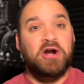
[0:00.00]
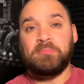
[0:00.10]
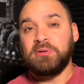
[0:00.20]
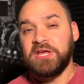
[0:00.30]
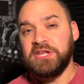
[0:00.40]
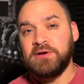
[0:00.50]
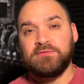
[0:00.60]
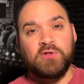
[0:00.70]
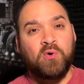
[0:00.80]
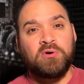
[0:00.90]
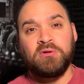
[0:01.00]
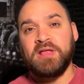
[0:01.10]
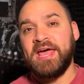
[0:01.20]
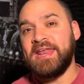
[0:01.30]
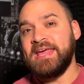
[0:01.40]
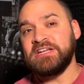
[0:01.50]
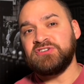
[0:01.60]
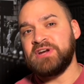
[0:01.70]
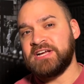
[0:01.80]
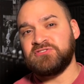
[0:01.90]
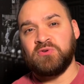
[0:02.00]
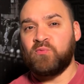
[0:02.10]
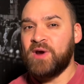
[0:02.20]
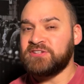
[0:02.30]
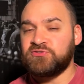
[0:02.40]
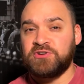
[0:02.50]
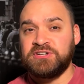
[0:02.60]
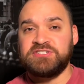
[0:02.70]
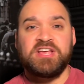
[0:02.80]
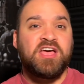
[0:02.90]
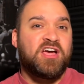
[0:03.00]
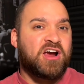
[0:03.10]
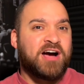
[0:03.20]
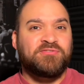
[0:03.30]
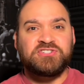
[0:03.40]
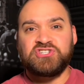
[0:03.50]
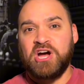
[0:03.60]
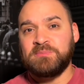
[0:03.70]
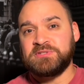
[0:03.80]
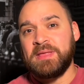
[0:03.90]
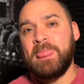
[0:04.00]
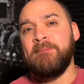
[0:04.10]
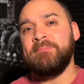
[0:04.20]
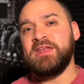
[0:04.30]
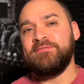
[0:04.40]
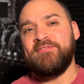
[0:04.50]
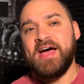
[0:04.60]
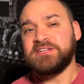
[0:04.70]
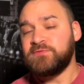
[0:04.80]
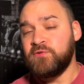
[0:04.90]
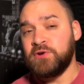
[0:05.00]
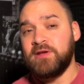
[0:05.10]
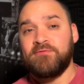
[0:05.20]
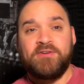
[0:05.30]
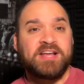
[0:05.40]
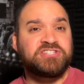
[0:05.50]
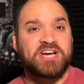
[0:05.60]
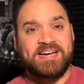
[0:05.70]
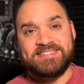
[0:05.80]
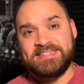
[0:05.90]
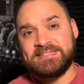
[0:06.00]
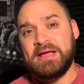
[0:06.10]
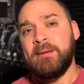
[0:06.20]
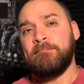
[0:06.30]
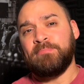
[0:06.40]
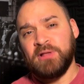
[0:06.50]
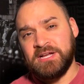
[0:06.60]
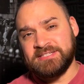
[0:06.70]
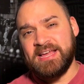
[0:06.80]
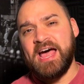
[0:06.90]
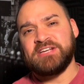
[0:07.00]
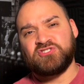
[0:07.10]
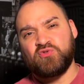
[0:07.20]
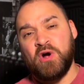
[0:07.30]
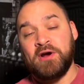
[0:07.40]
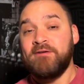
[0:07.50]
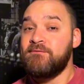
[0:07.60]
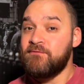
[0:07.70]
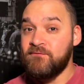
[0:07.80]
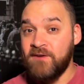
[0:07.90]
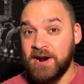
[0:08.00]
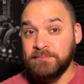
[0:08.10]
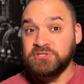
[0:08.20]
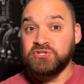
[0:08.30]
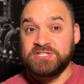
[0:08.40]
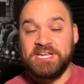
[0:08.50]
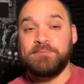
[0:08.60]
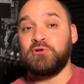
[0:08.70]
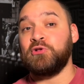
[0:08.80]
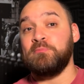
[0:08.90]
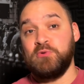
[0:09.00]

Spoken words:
are plenty of local and international restaurants, coffee shops, many fast food franchises, plus a strong farm-to-table